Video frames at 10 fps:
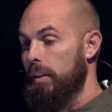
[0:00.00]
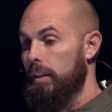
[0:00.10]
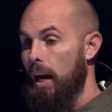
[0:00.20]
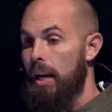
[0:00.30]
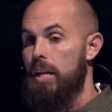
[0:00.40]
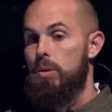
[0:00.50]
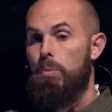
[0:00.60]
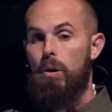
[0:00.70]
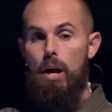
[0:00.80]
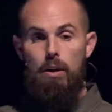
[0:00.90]
God has a
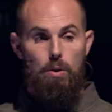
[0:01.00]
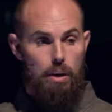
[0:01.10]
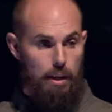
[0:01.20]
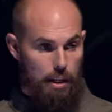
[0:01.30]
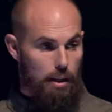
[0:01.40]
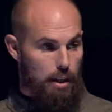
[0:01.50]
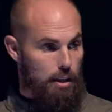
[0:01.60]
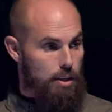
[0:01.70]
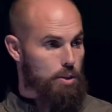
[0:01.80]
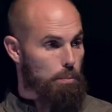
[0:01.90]
priority in
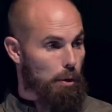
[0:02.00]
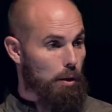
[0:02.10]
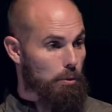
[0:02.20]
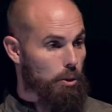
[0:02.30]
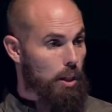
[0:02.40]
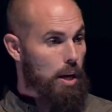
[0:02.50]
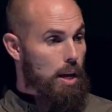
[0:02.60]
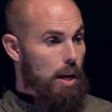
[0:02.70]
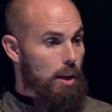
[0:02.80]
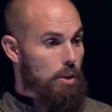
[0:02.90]
his approach.
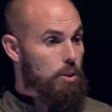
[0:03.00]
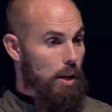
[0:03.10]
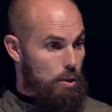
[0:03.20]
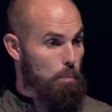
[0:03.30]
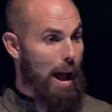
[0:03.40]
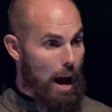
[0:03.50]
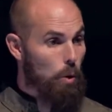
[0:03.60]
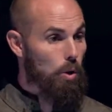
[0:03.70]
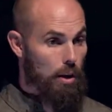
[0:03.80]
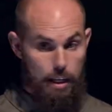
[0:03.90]
He also has
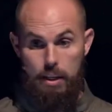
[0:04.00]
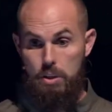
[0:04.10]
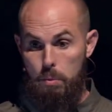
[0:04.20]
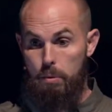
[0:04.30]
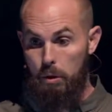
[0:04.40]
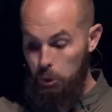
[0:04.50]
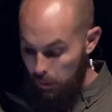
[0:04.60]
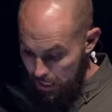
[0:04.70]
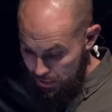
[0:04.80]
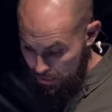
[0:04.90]
power in his approach
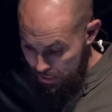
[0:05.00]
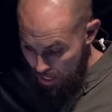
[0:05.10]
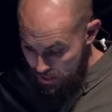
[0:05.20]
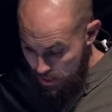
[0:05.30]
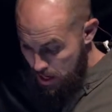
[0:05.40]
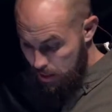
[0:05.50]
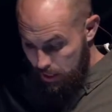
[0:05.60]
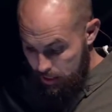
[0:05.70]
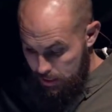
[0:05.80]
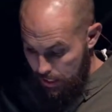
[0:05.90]
because he says,
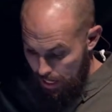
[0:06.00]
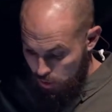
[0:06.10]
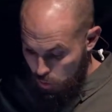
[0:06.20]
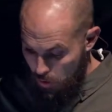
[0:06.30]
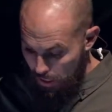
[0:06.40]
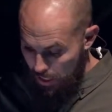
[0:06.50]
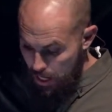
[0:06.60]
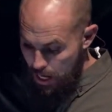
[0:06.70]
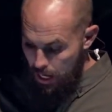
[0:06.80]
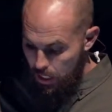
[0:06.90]
this is in Acts 20,
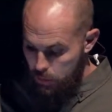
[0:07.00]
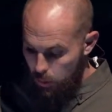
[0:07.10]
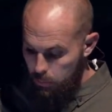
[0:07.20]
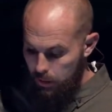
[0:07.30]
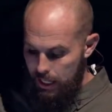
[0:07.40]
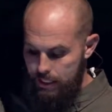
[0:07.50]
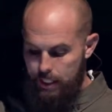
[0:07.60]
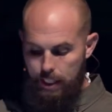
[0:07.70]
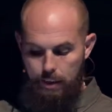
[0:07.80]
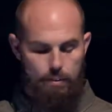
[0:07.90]
it's more blessed to
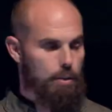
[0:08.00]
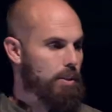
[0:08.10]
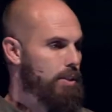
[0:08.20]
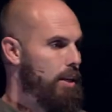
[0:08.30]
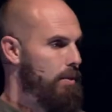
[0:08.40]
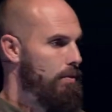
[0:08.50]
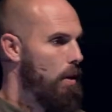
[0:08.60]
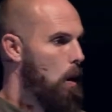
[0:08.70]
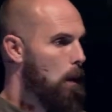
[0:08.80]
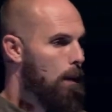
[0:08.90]
give than receive.
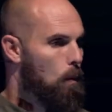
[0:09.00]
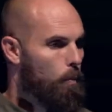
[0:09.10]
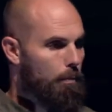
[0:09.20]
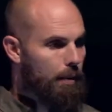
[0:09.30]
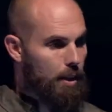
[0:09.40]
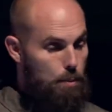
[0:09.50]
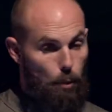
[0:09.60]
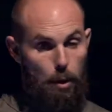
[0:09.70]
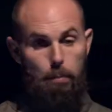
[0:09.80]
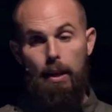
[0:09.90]
It's
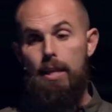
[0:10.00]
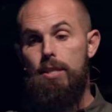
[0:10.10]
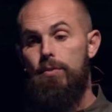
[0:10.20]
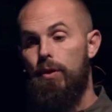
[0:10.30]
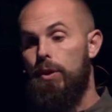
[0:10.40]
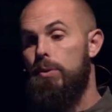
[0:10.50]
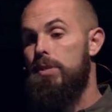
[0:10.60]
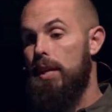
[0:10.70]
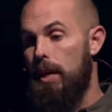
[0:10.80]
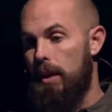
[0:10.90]
more blessed for you
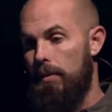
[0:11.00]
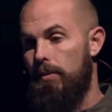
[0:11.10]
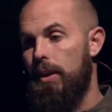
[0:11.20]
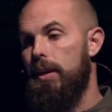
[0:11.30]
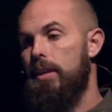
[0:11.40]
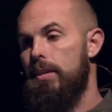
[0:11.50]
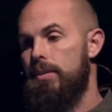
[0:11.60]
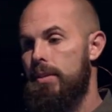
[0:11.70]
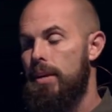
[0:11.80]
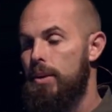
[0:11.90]
to give than it
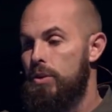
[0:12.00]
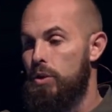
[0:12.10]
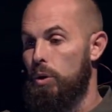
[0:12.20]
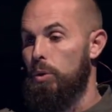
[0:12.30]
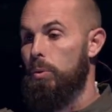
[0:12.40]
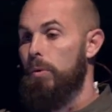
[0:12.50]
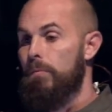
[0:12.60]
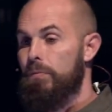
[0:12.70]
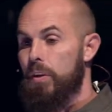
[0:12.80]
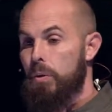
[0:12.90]
is to
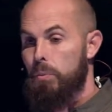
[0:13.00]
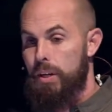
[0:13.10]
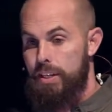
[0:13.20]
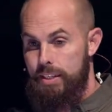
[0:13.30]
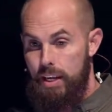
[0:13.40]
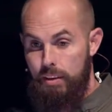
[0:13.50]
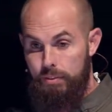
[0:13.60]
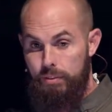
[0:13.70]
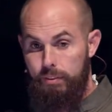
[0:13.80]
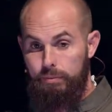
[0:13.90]
receive.